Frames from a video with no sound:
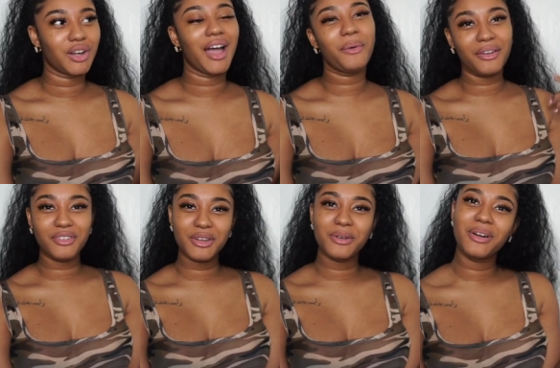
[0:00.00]
However do
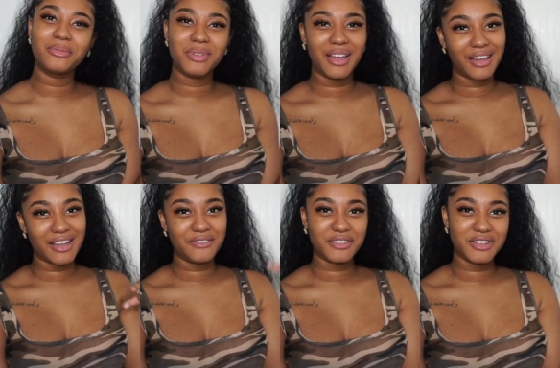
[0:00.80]
you want me,
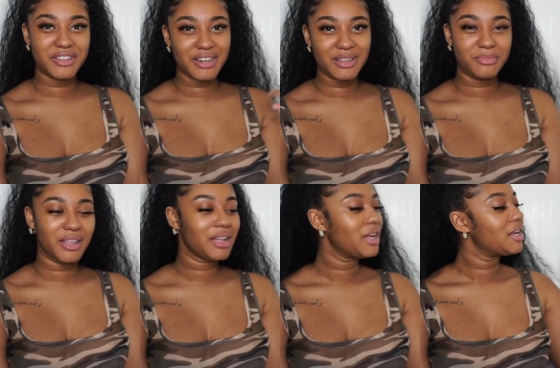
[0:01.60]
however do you need
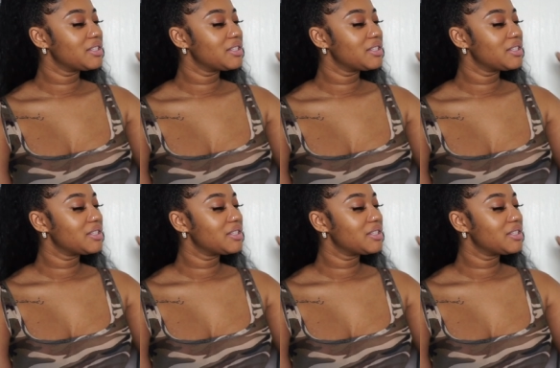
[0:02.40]
me.